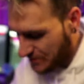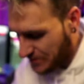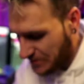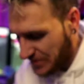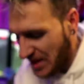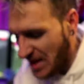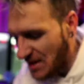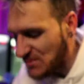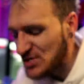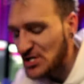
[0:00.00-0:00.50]

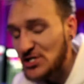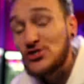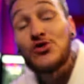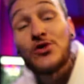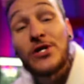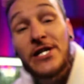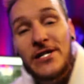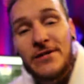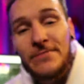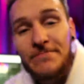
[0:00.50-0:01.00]
it was a
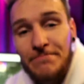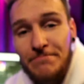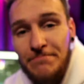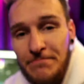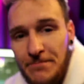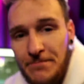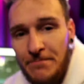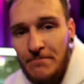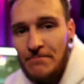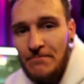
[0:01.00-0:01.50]
dream.
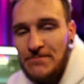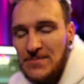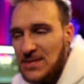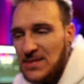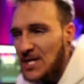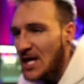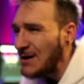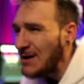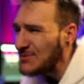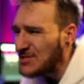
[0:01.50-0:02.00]

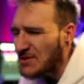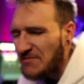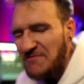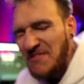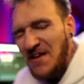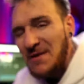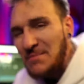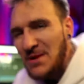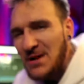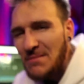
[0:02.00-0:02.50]
It was a
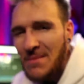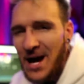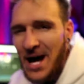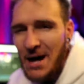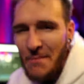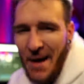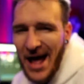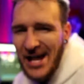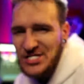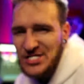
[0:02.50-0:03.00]
figment of my
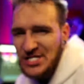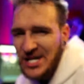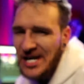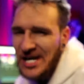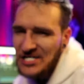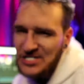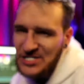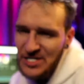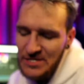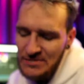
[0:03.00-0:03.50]

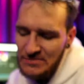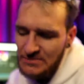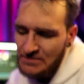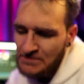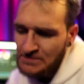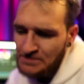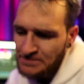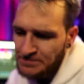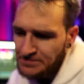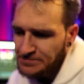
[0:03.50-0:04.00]
imagination.
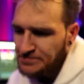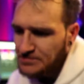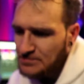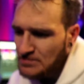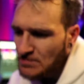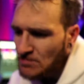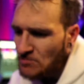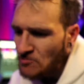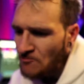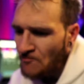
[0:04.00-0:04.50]

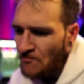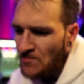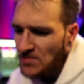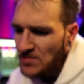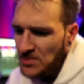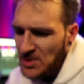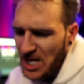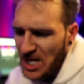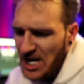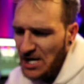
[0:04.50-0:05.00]

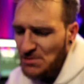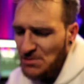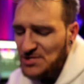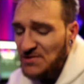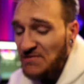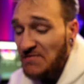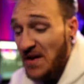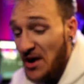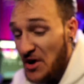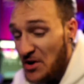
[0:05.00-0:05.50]
And it was
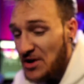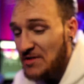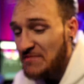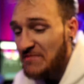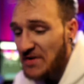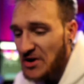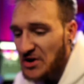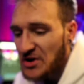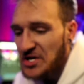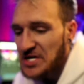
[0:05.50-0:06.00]
very,
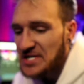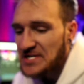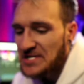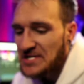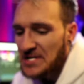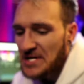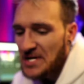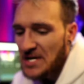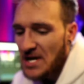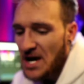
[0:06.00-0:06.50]
very
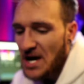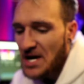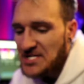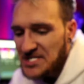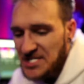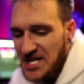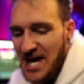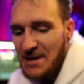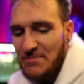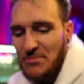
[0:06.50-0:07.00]

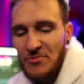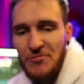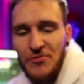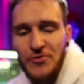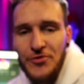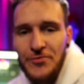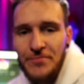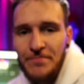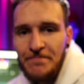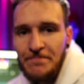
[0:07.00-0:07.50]
incapable.
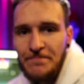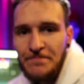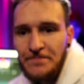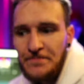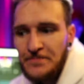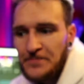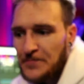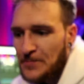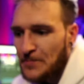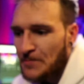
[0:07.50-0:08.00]

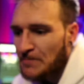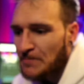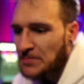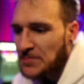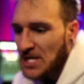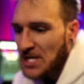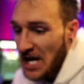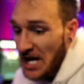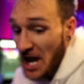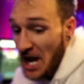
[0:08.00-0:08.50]

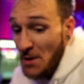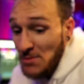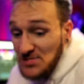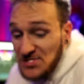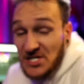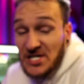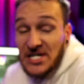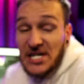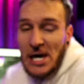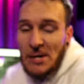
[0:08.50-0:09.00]
And I was
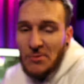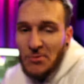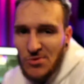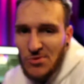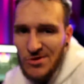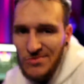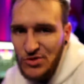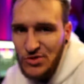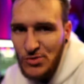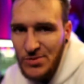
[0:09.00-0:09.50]
incapable
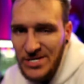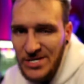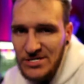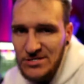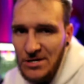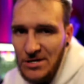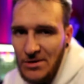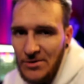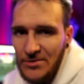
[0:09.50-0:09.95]
of doing so.